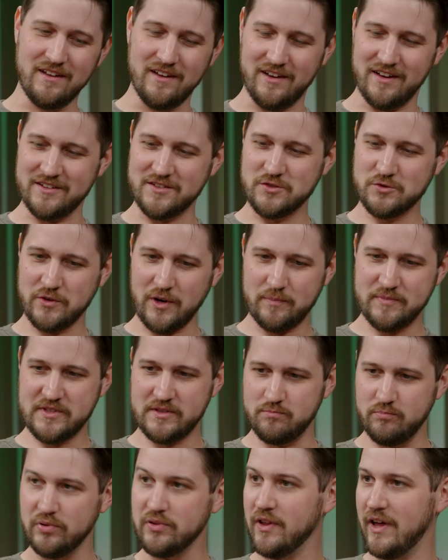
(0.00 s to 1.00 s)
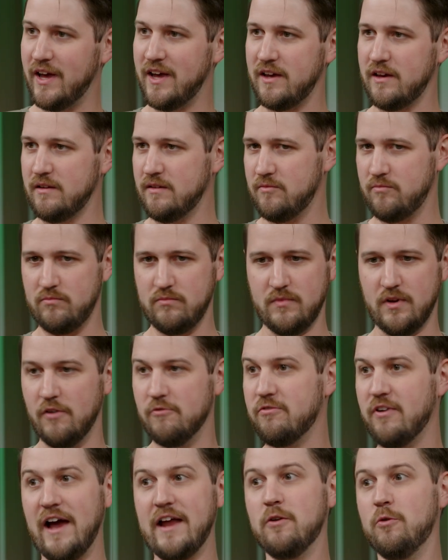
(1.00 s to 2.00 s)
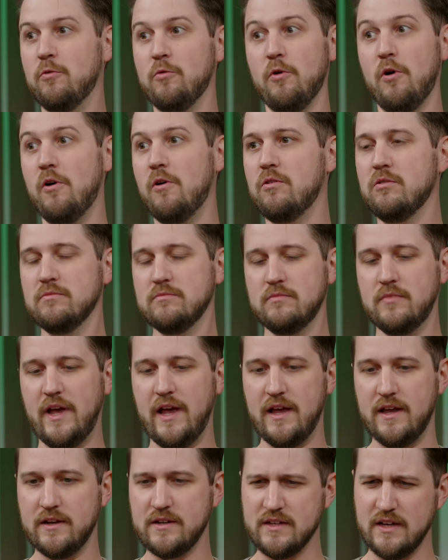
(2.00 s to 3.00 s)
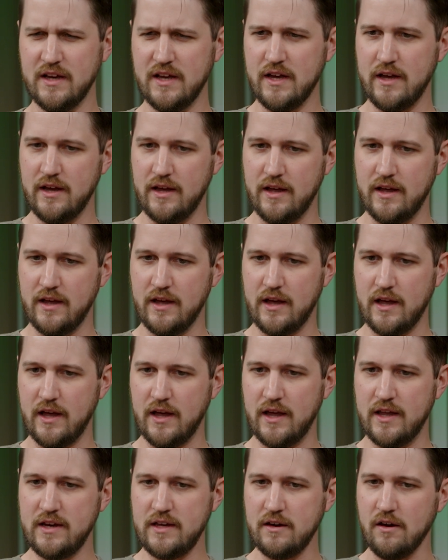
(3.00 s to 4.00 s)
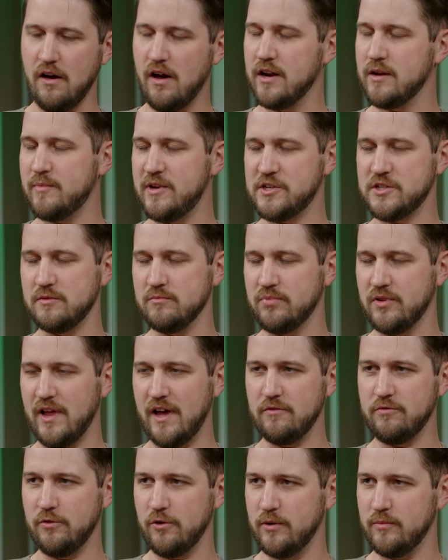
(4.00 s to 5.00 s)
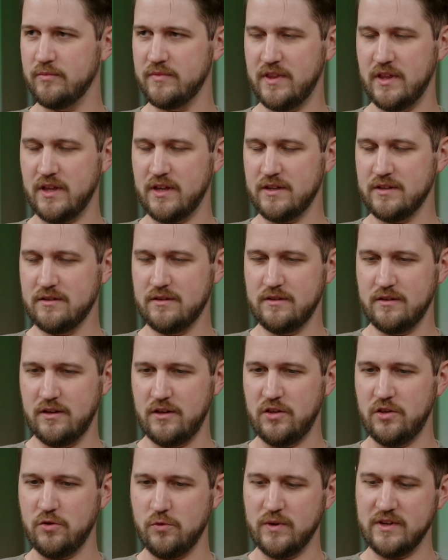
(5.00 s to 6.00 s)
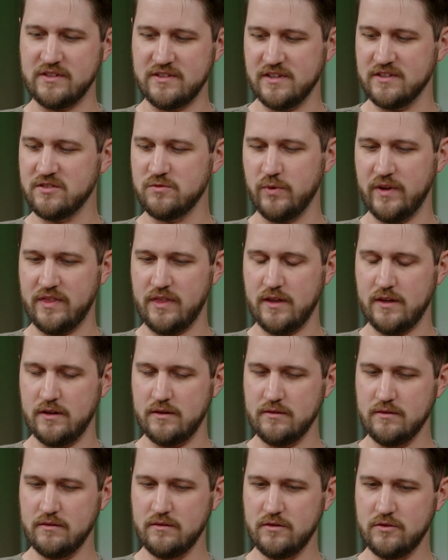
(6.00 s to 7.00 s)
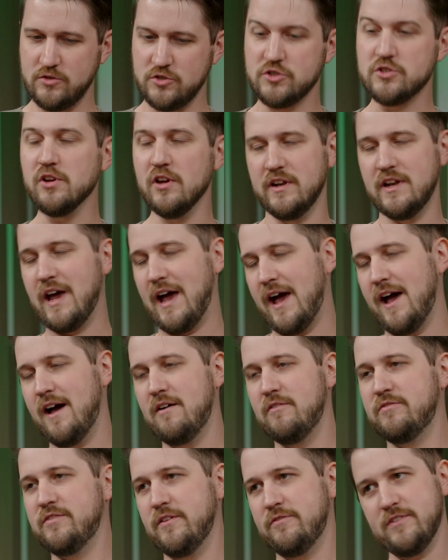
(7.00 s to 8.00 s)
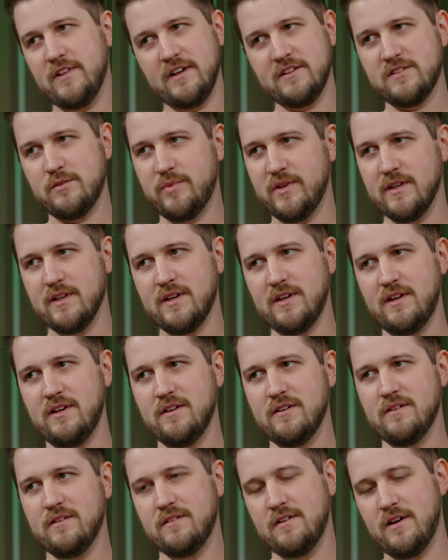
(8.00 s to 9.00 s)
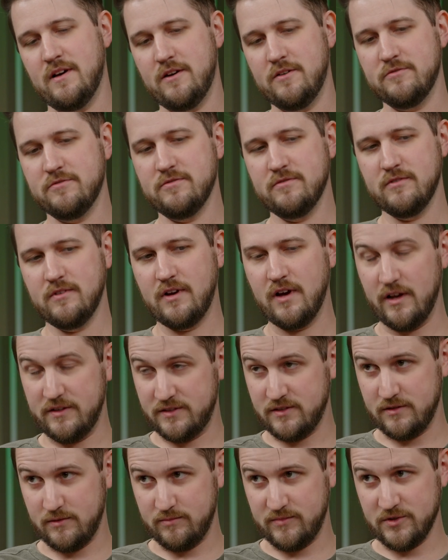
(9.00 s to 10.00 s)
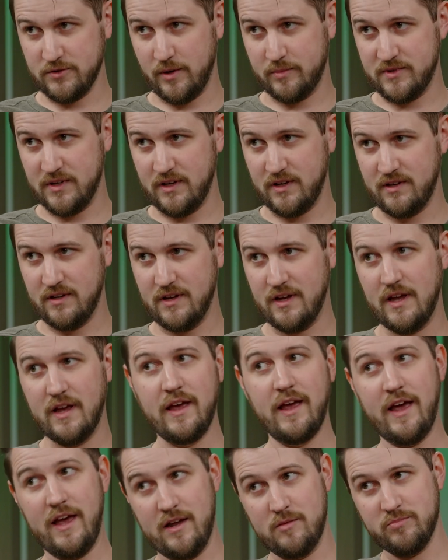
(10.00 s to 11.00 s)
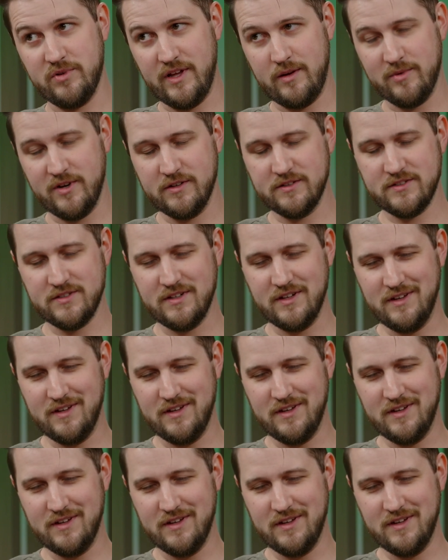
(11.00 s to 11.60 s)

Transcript: scripts play a vital role. And any automation platform that you exist within should have the flexibility of custom scripting and playbooks.